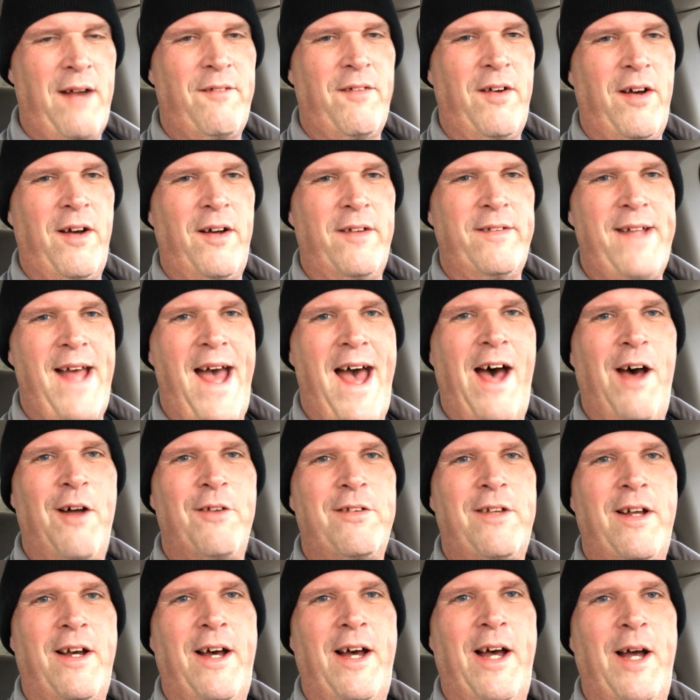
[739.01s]
of a
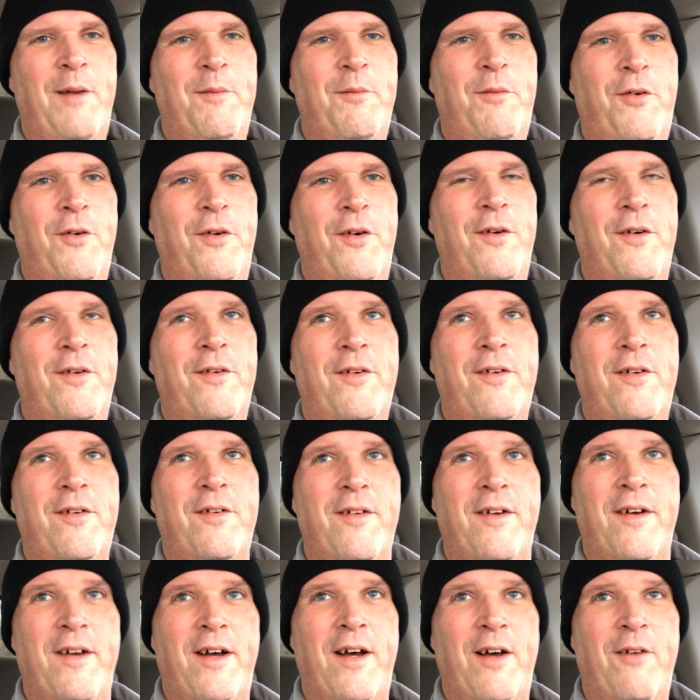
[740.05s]
downtime for
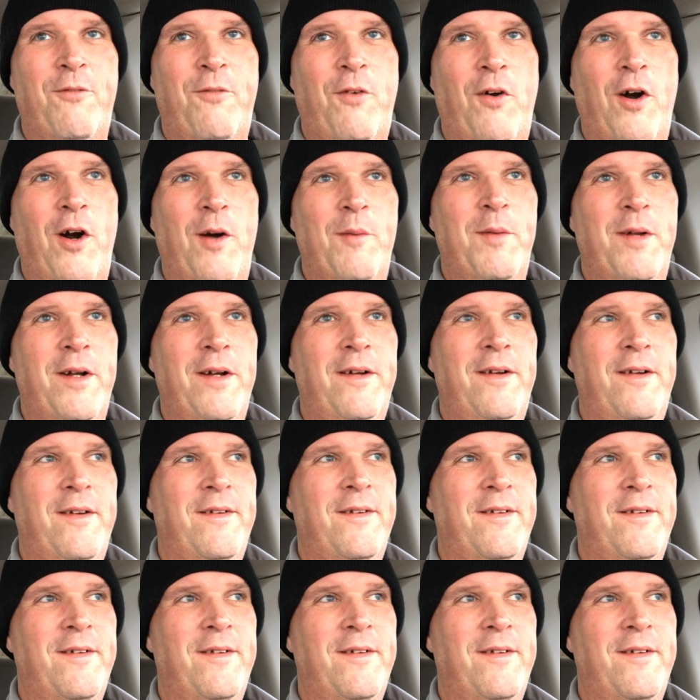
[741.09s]
farming.